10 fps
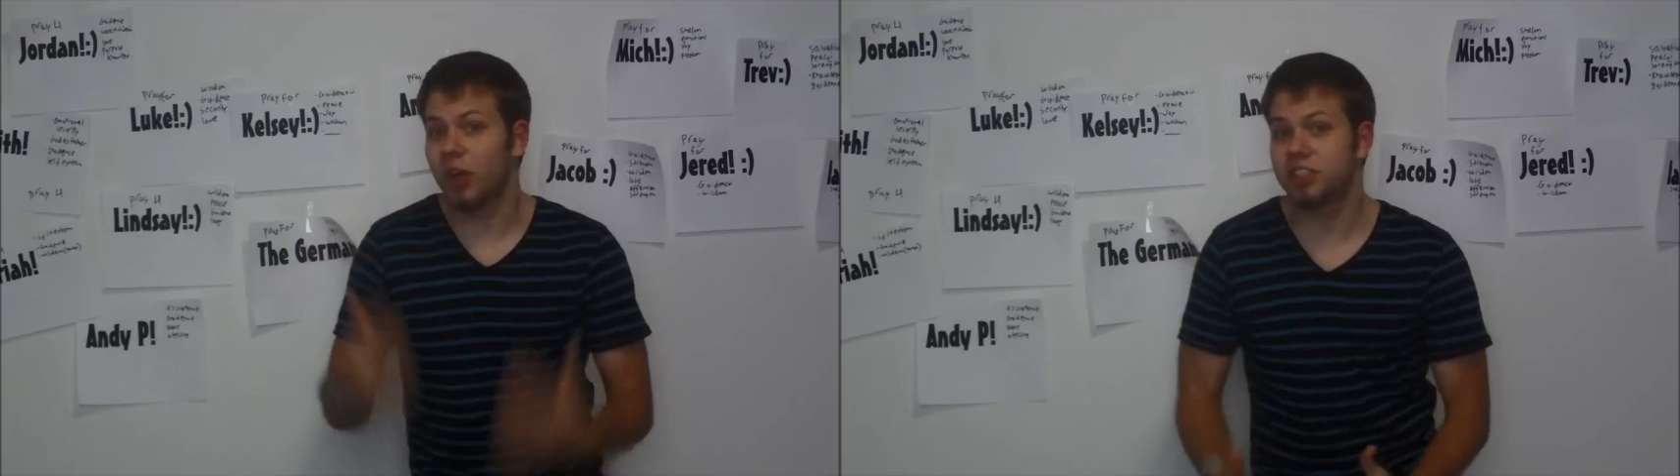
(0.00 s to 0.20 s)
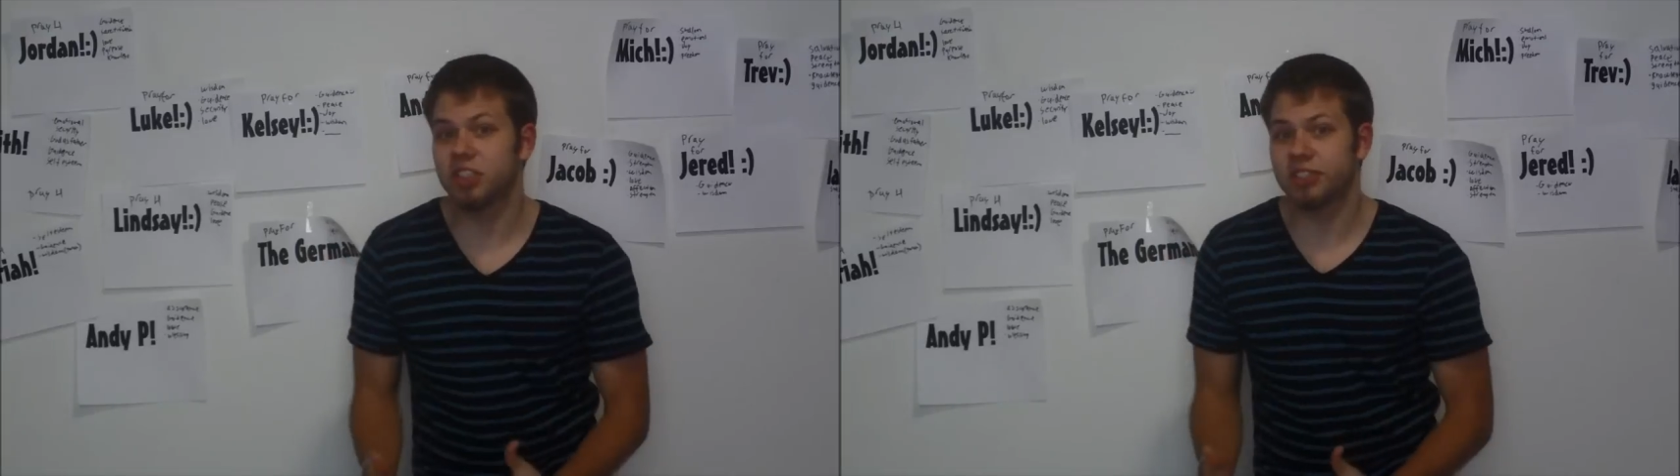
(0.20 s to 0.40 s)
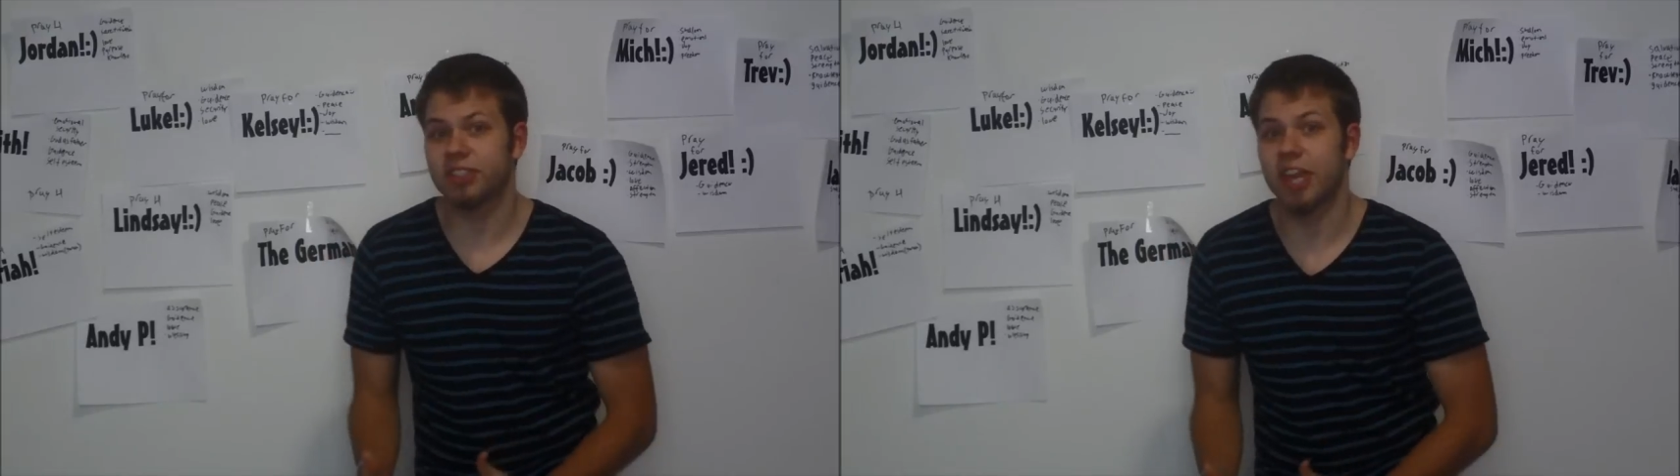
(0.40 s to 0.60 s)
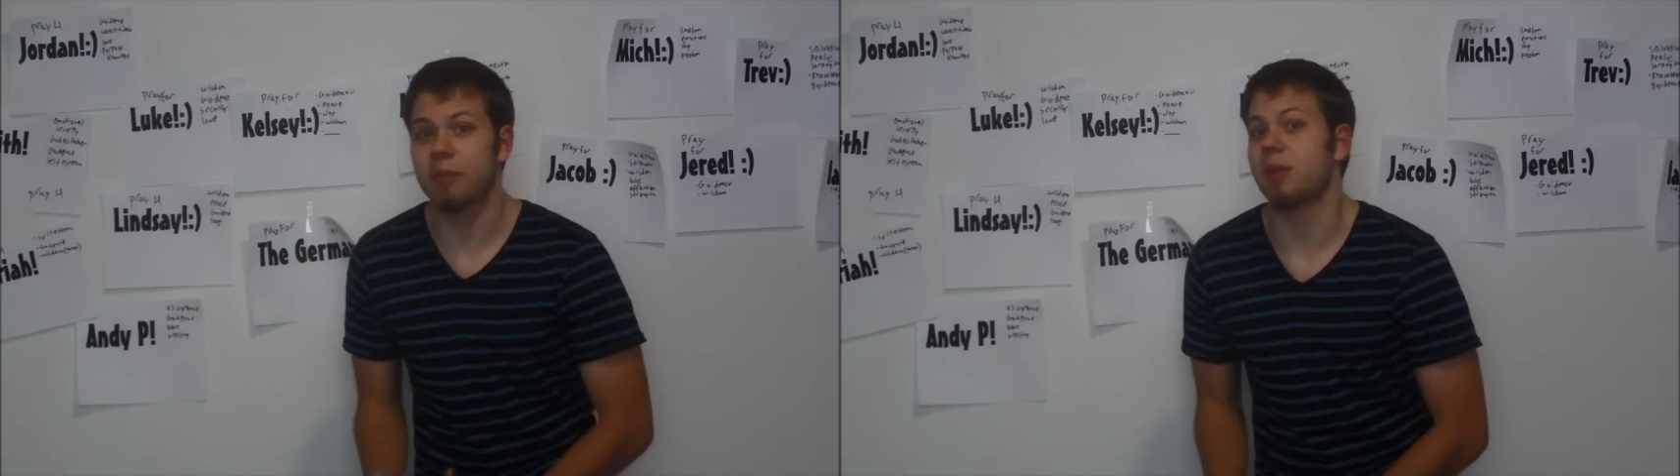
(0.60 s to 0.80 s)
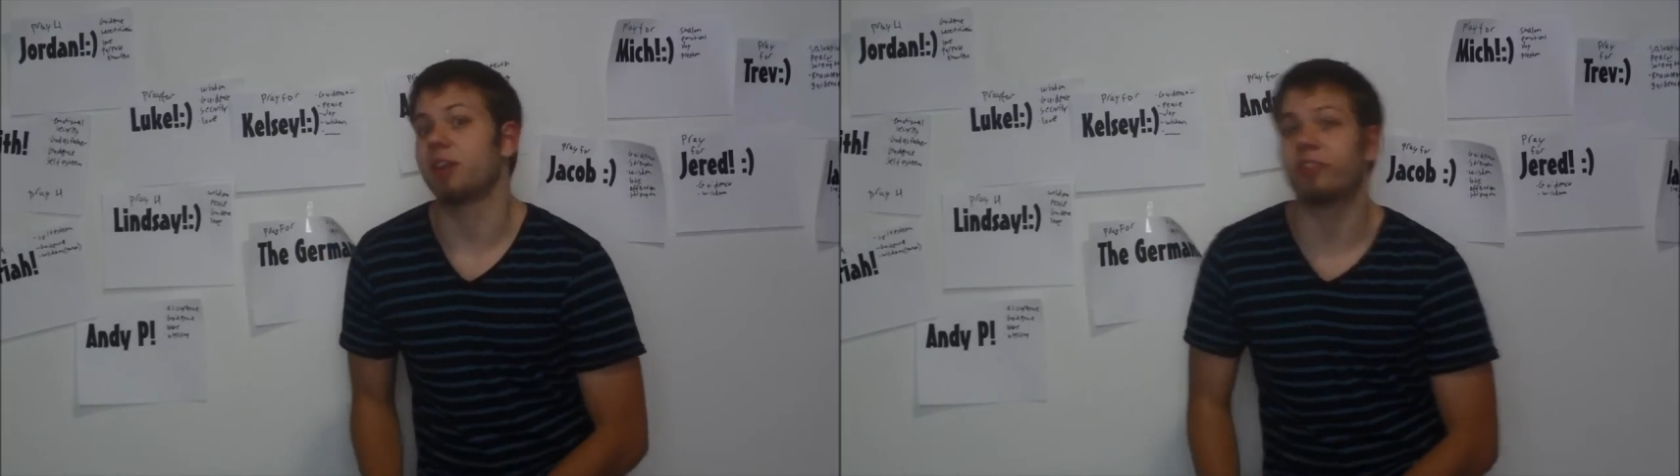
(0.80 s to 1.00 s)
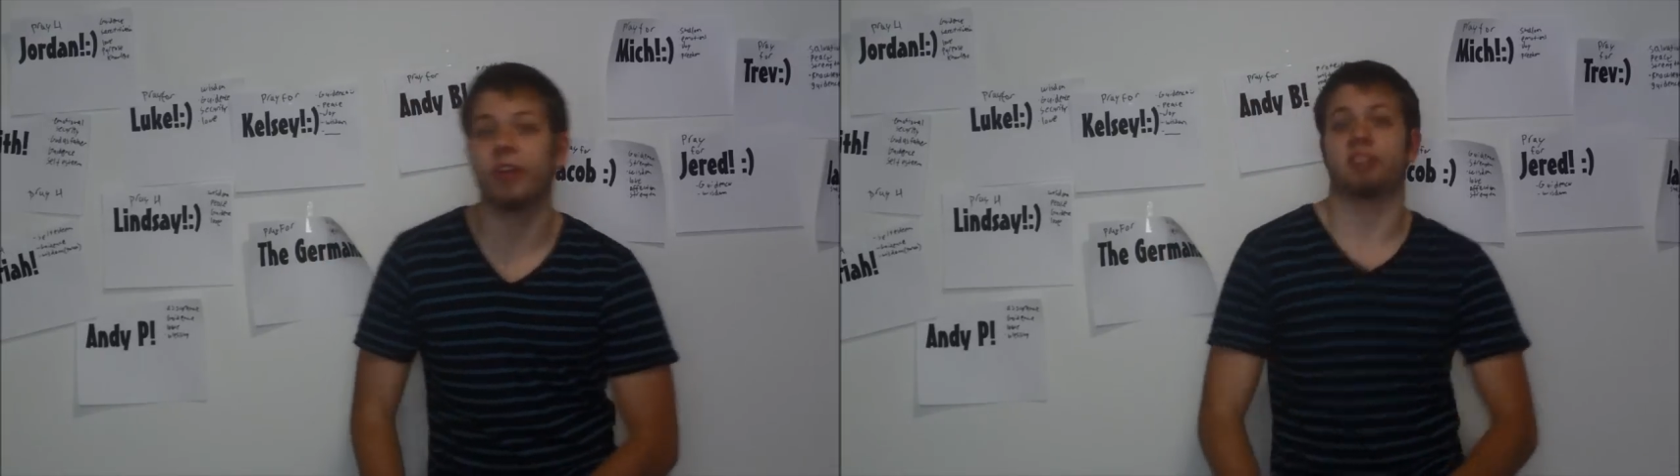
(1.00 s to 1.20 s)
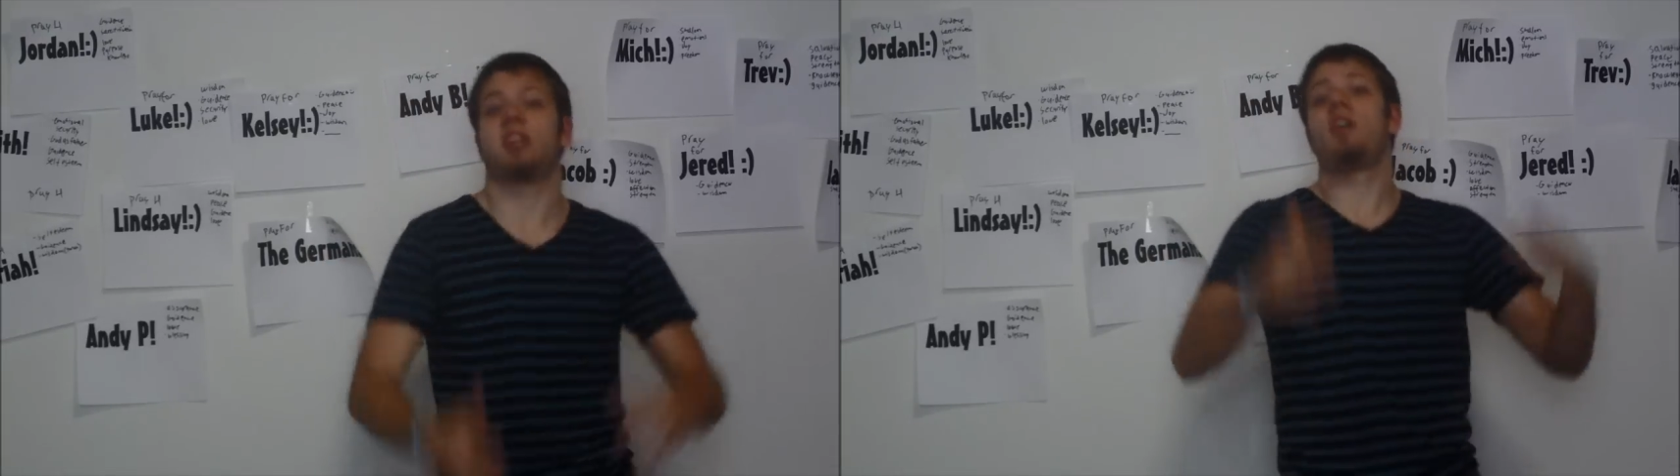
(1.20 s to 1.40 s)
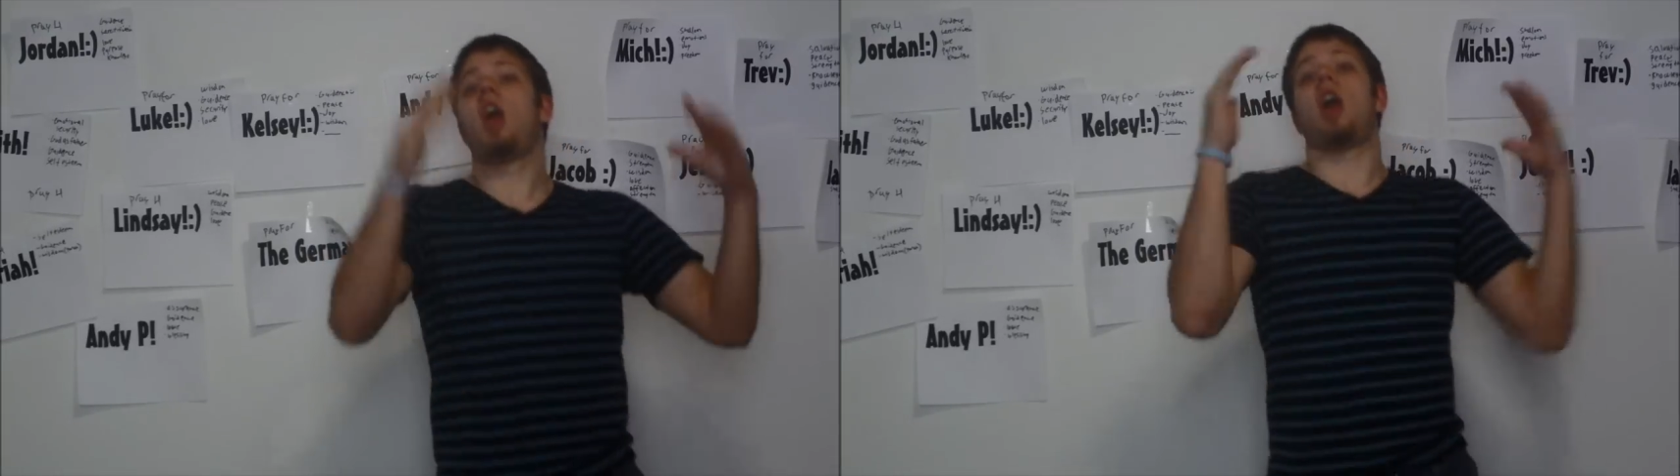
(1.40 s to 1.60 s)
what Jesus came here to free
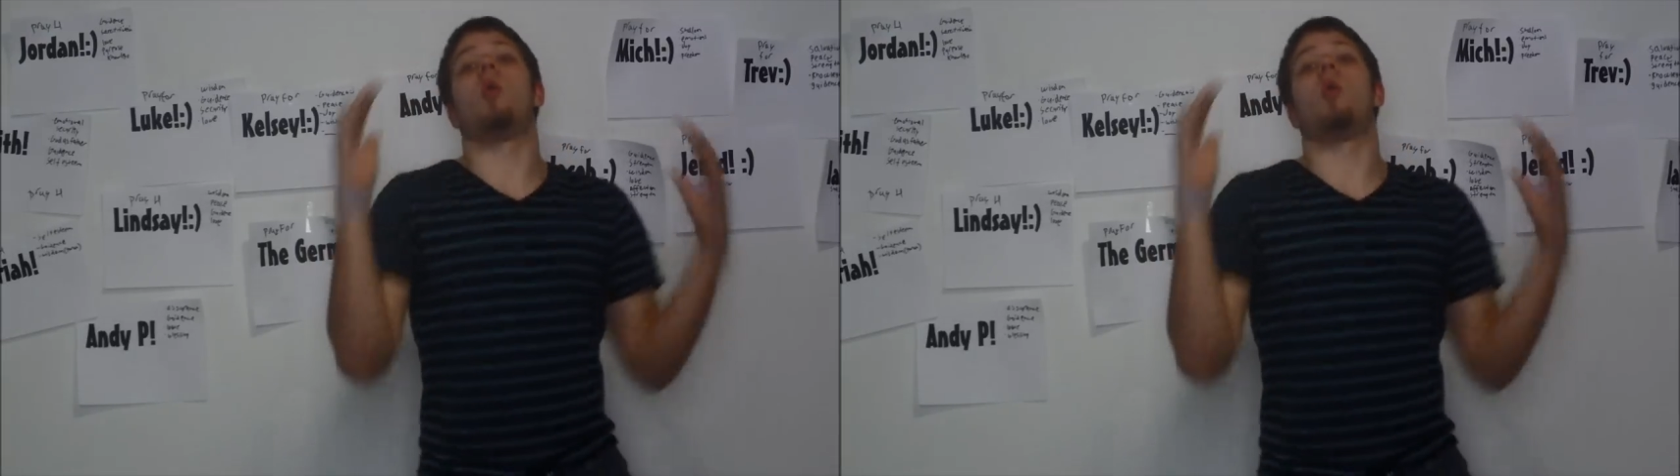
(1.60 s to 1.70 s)
us of,